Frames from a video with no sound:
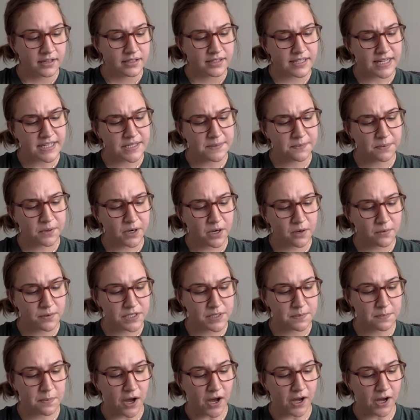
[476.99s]
Despereaux
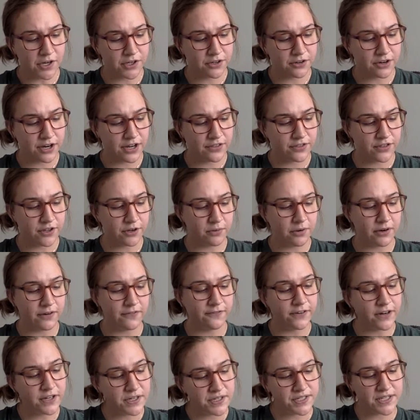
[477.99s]
was pondering the
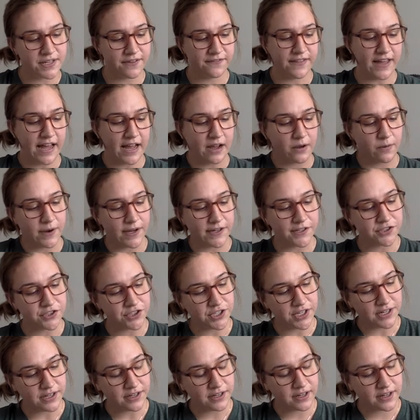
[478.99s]
reverse of that
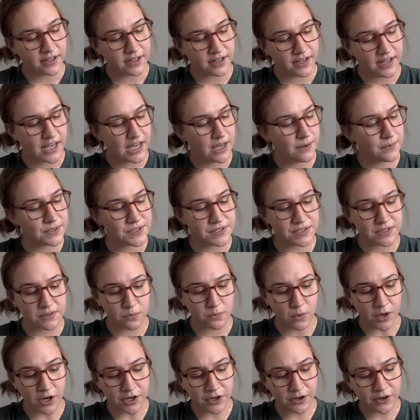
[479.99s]
question. He was
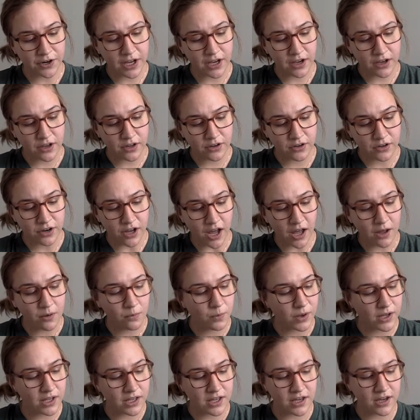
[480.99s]
wondering not
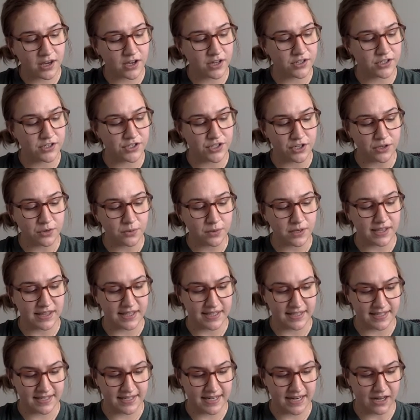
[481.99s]
what he could do with
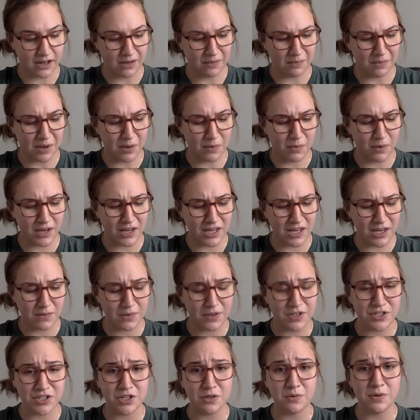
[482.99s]
his tail, but what he
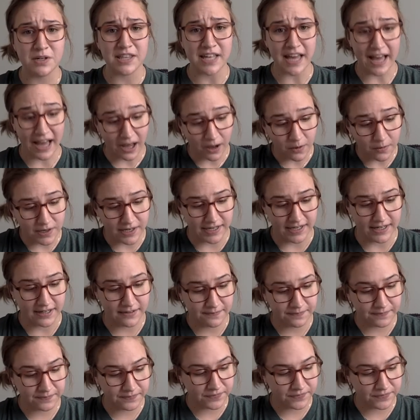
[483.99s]
would do without it.